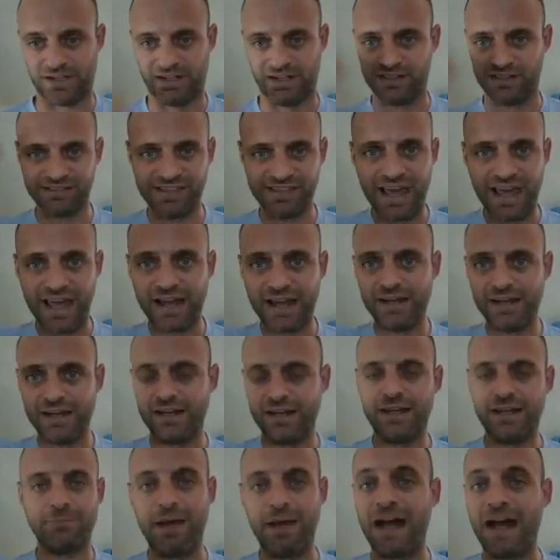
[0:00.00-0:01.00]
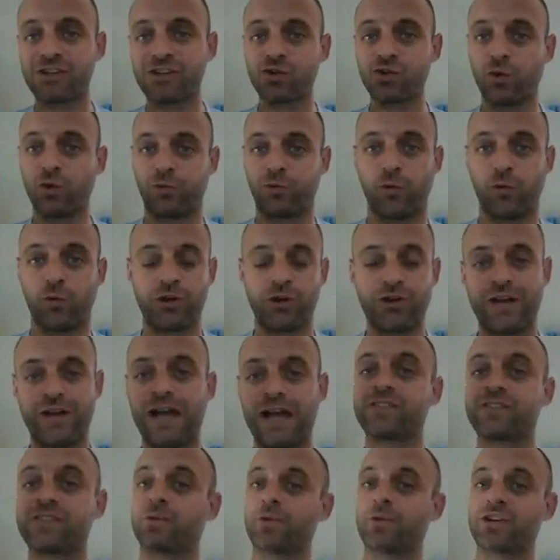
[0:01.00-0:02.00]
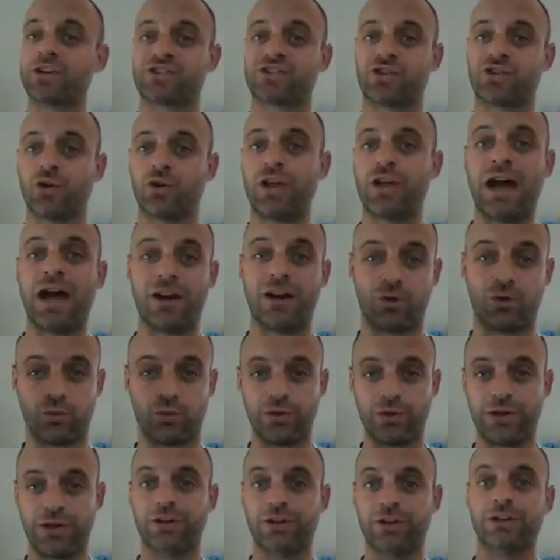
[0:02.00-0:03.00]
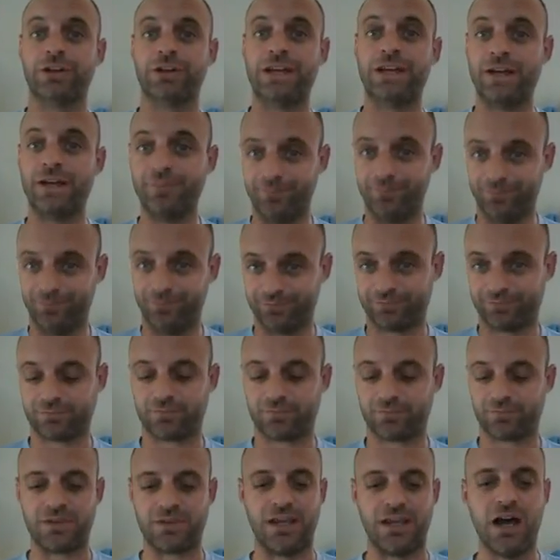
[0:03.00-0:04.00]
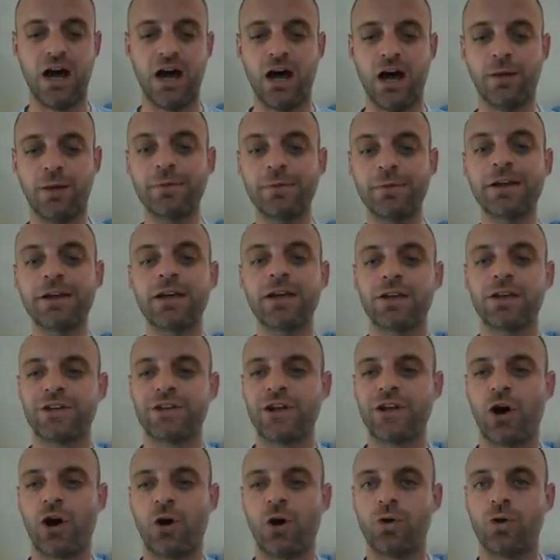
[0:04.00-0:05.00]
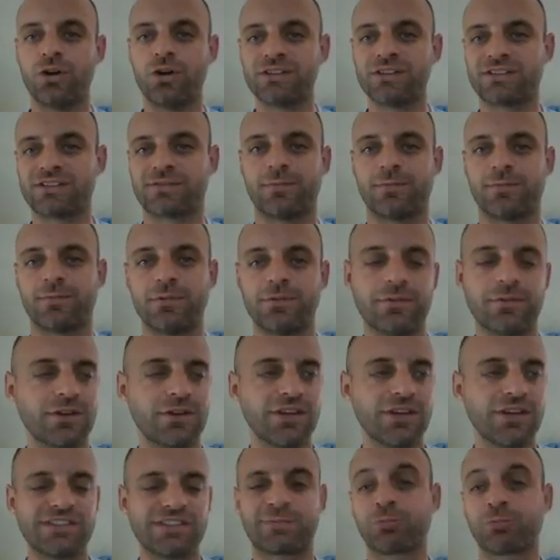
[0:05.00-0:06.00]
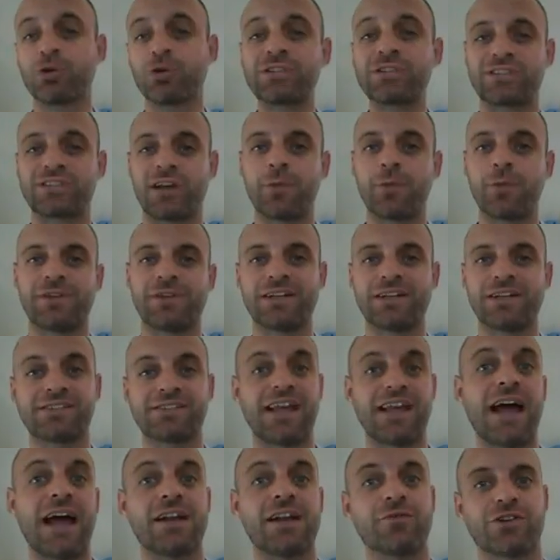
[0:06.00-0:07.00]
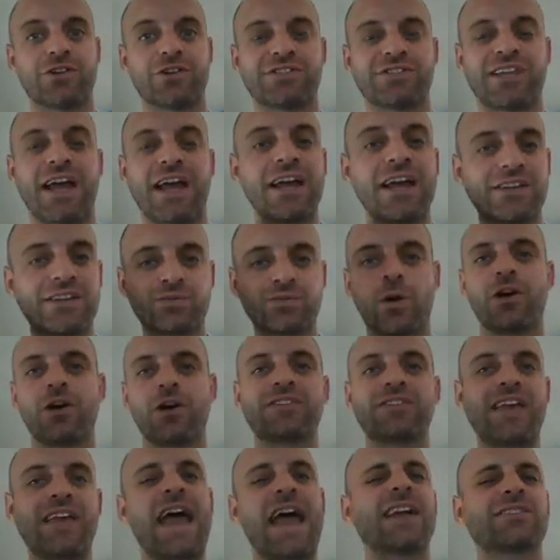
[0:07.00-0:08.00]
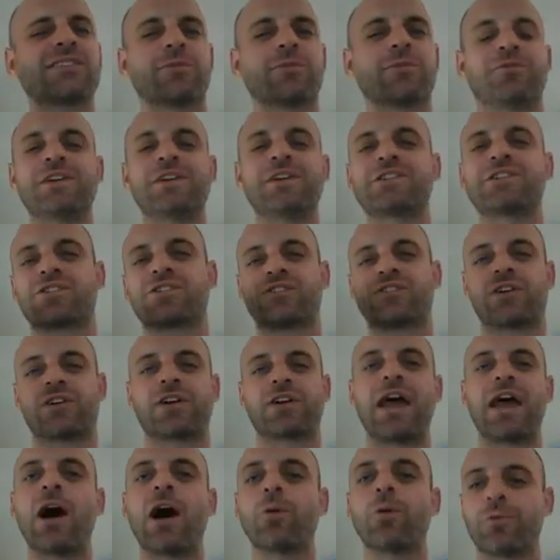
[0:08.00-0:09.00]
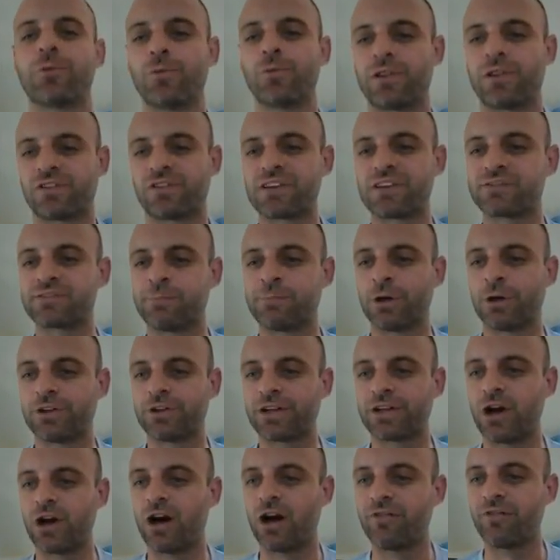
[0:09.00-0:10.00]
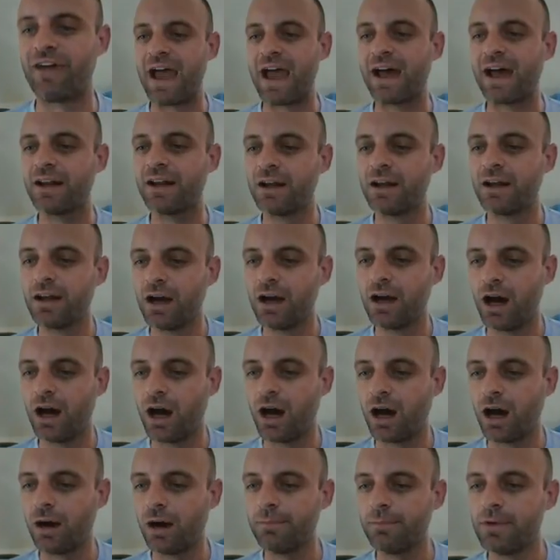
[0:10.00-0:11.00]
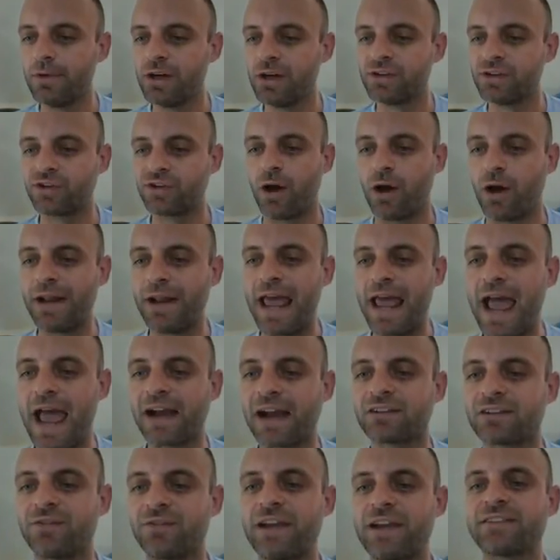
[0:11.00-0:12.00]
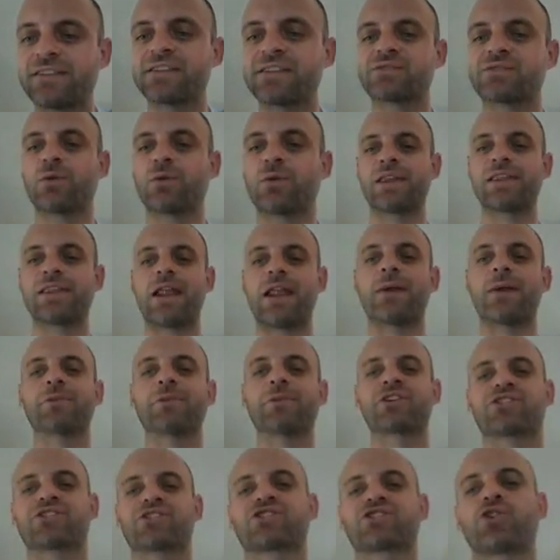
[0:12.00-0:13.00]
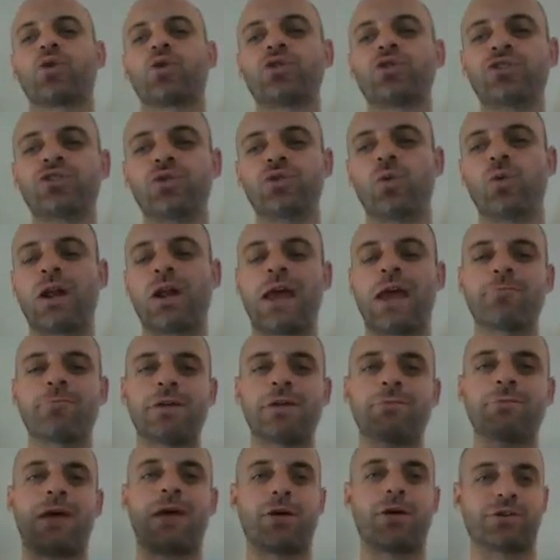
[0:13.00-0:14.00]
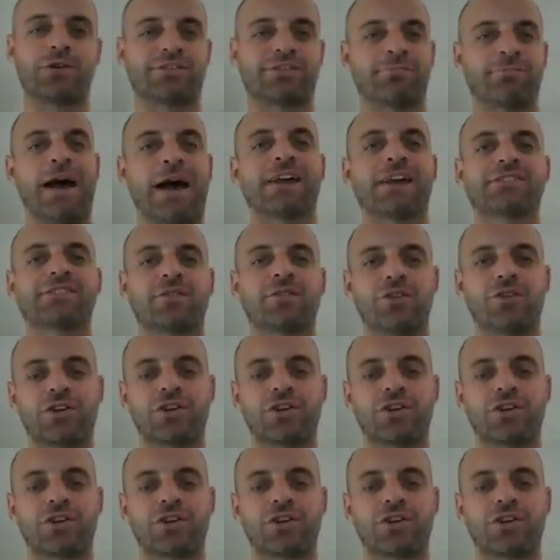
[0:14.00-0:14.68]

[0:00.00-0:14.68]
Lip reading: Because then in Module 4, you guys, I'm going to show you how to really, you know, spruce up the design of your site, as well as add some features that are going to help you with list building and of that. So I'm going to activate this one, and then I'm going to show you what I mean by responsive.